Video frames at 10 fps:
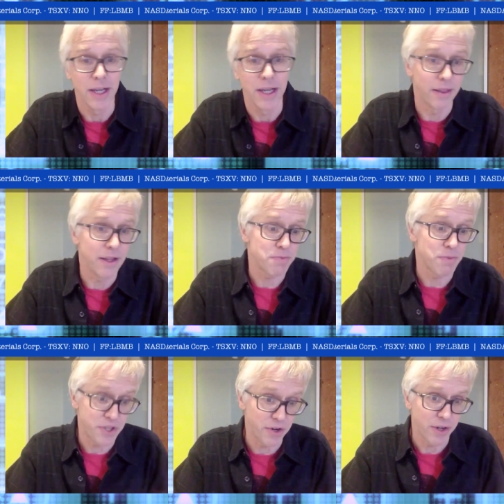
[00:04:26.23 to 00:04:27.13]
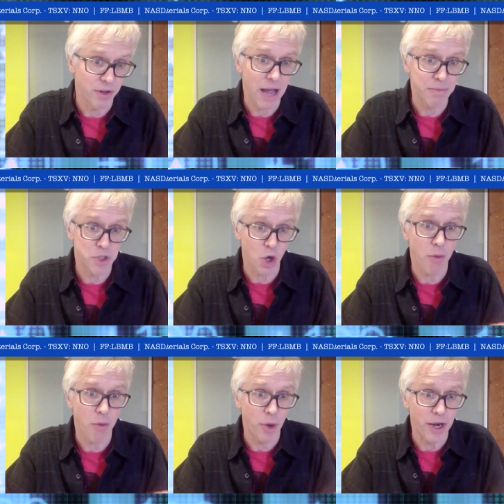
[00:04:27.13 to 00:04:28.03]
And this material happens to
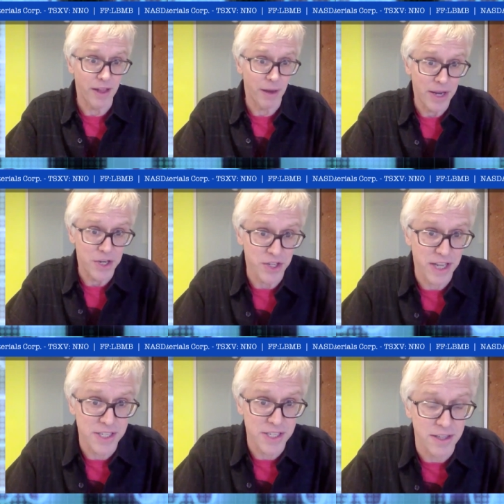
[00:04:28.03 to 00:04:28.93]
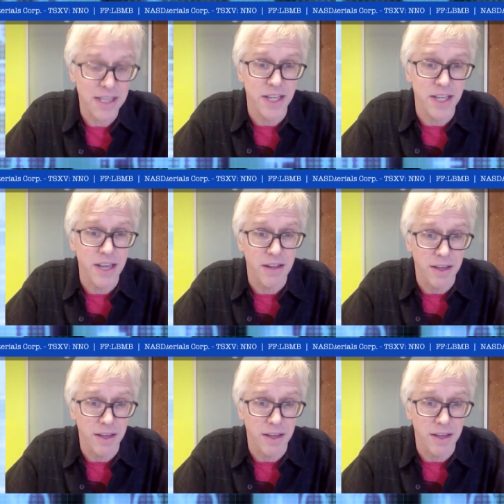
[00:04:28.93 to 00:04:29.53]
operate in that range, and that's the, that's the key